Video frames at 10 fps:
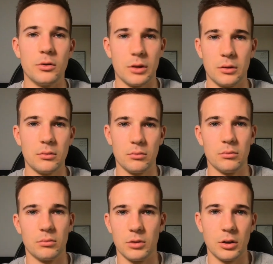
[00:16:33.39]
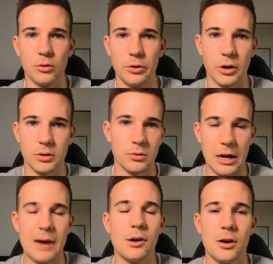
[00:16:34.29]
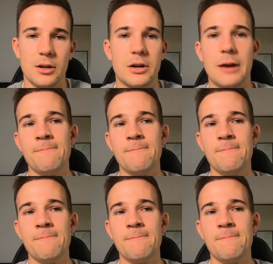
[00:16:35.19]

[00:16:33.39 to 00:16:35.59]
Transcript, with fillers: than, than glucose or carbohydrate.